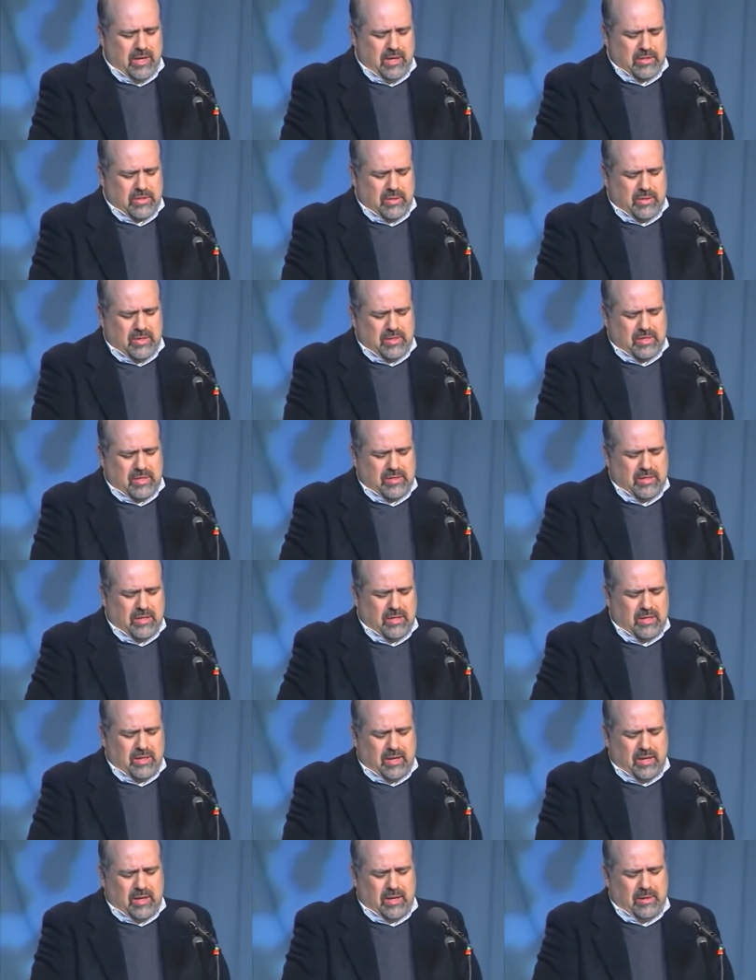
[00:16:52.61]
so this is
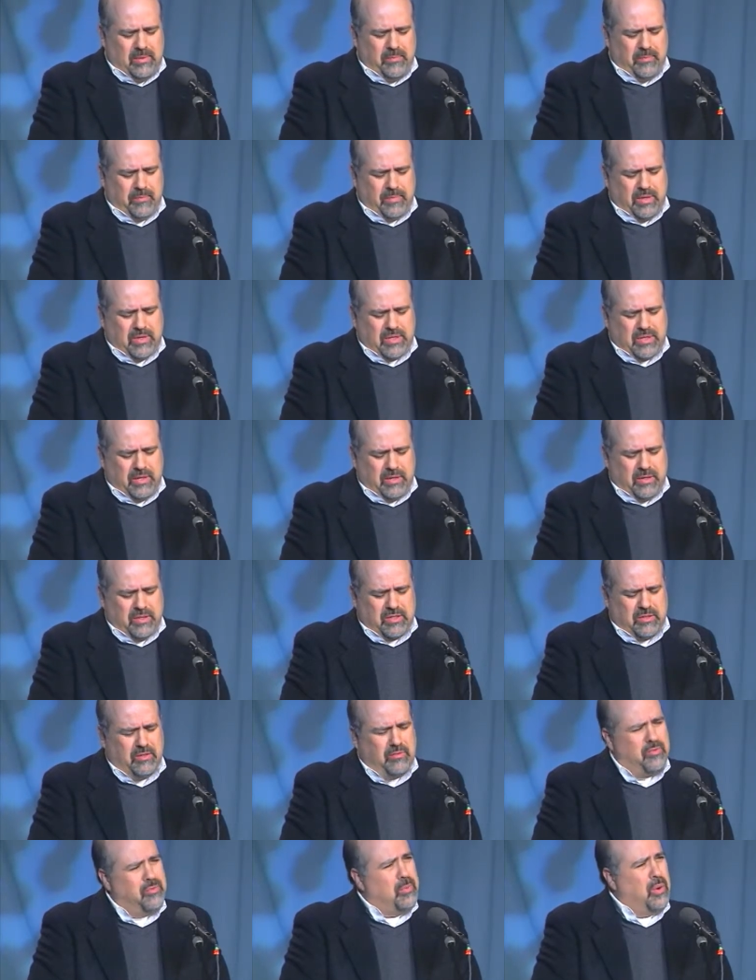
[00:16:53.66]
a, um, a series
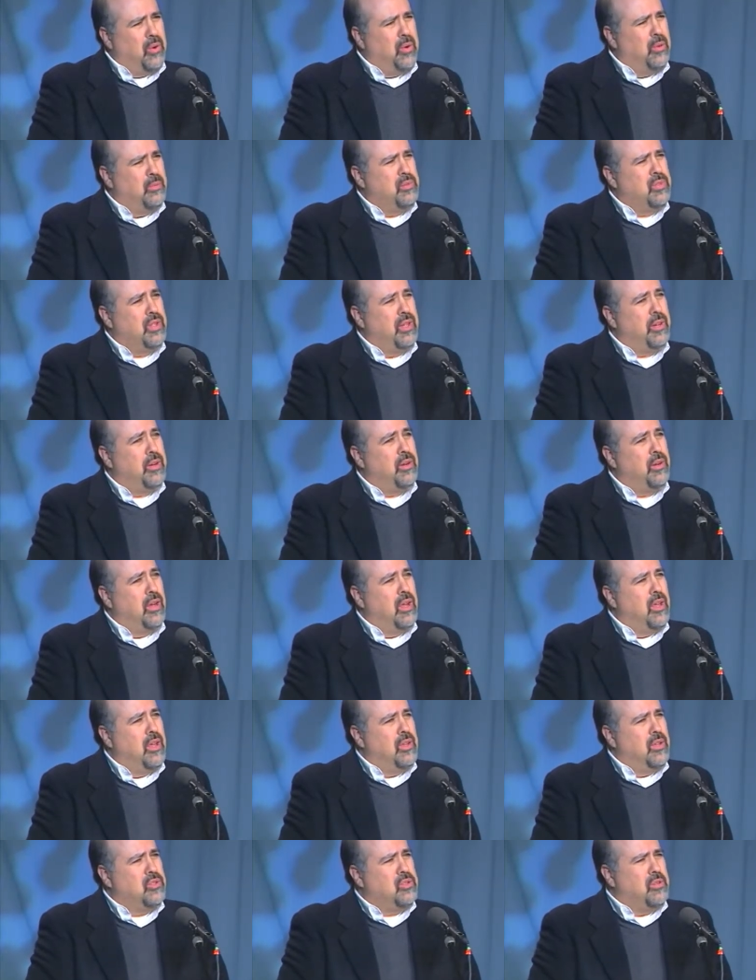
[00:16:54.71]
of poems. They're
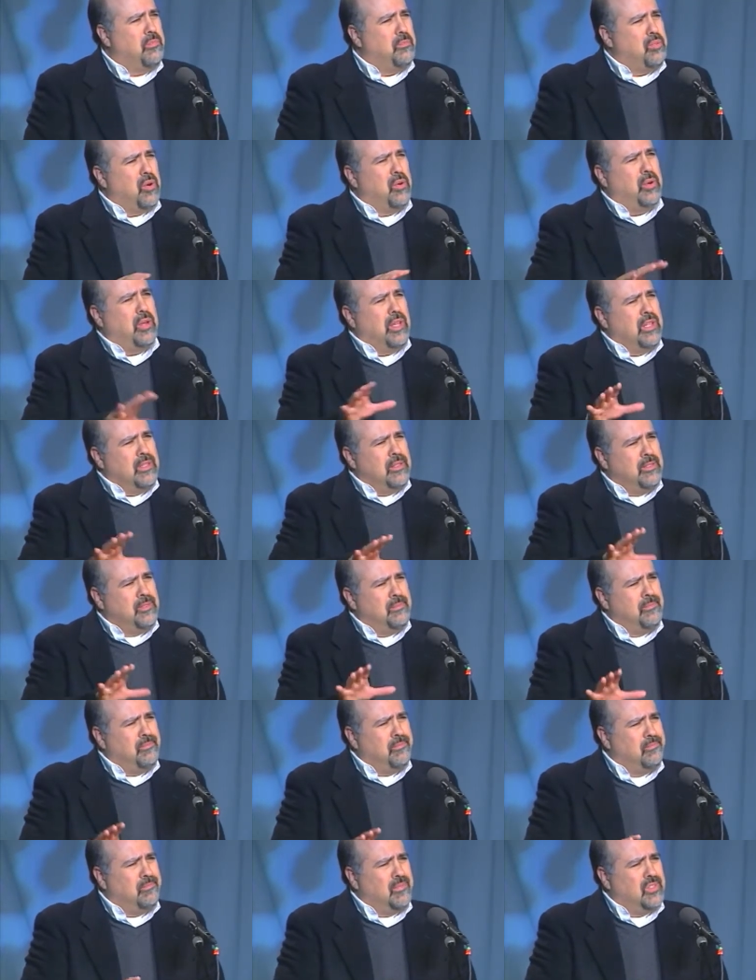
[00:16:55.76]
sort of
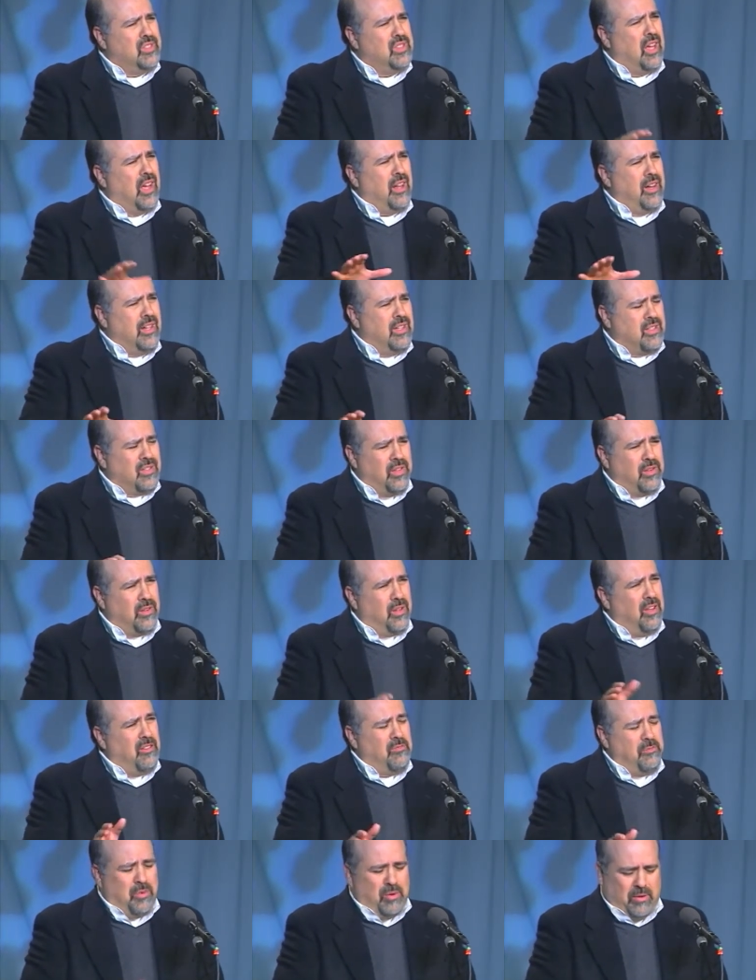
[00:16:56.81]
broken sonnets, they're
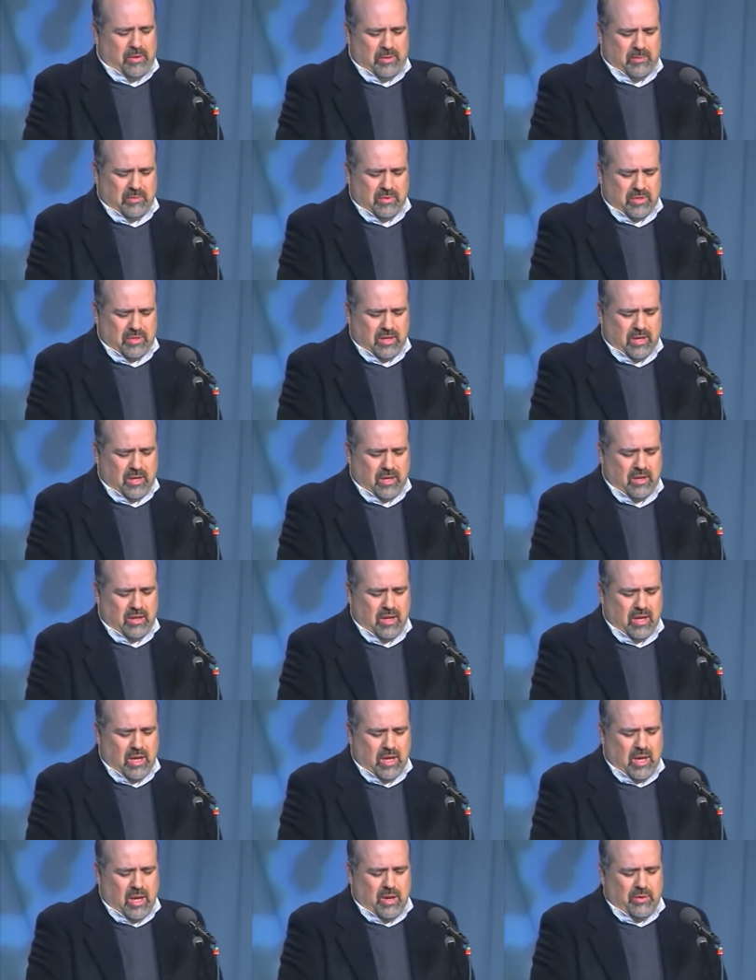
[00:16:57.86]
love poems uh,
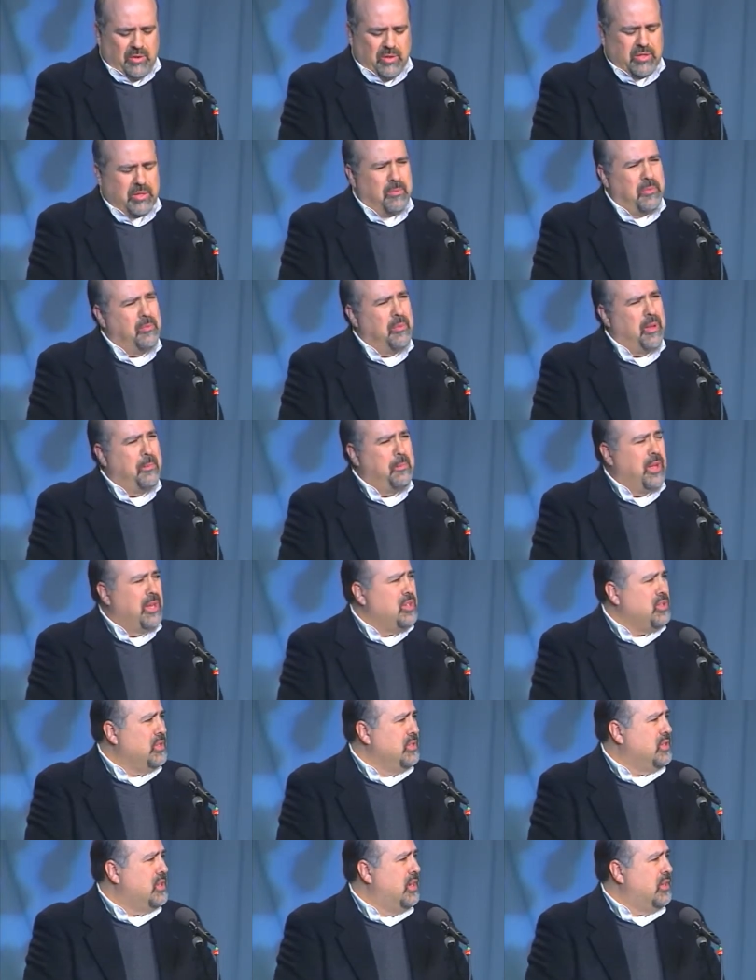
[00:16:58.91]
for some of my
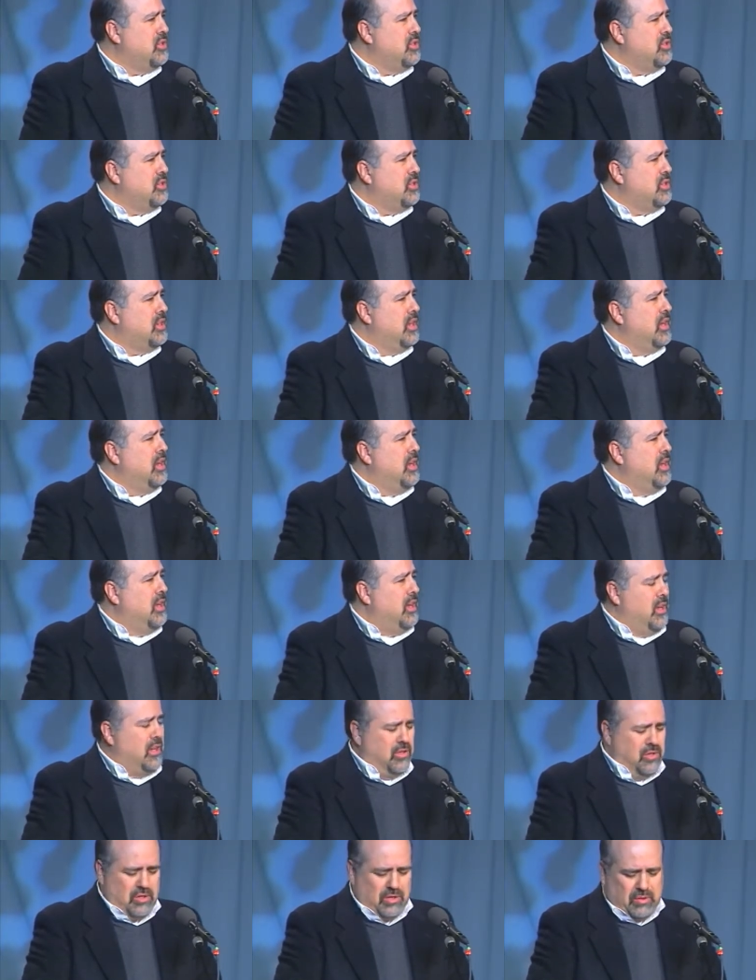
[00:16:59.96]
patients, and I'll just
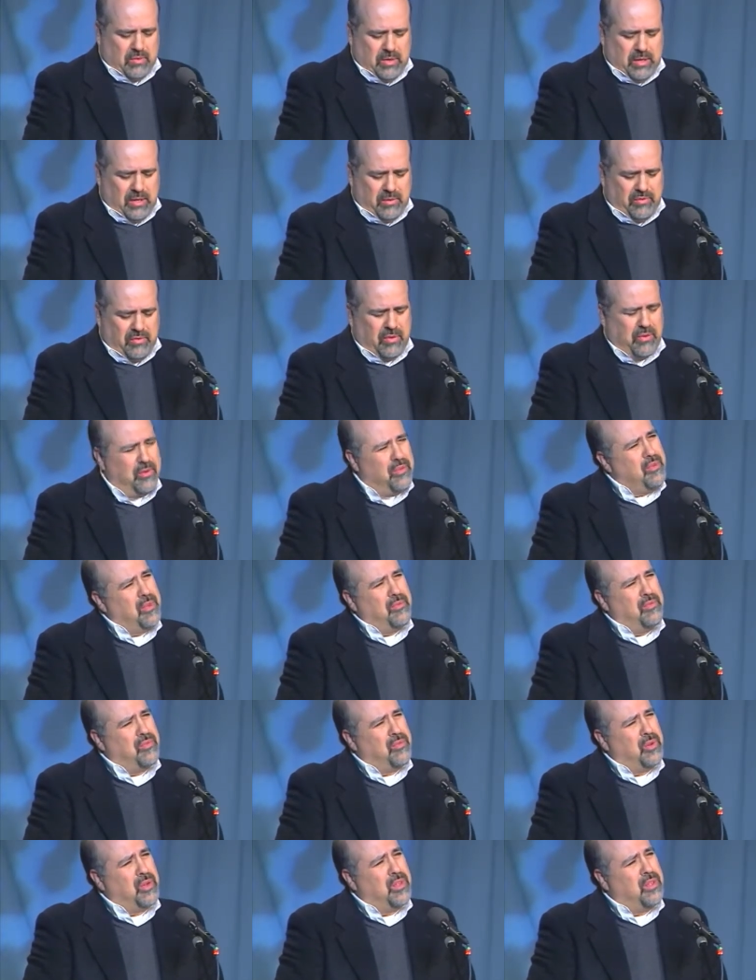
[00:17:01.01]
I'll just read a few of them
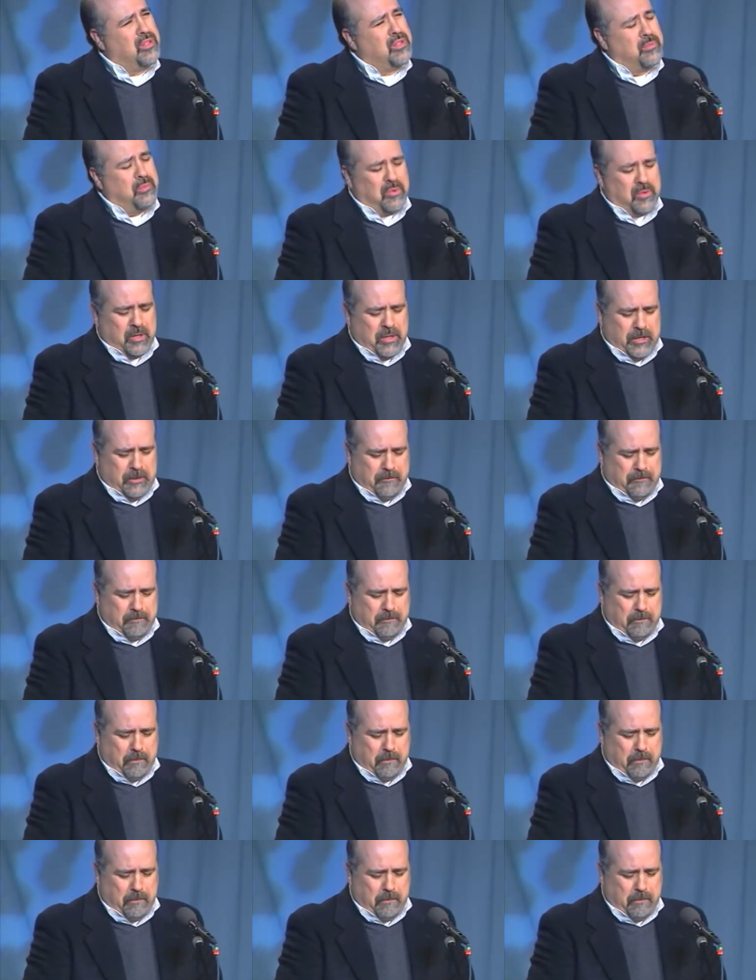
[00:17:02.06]
for you this morning.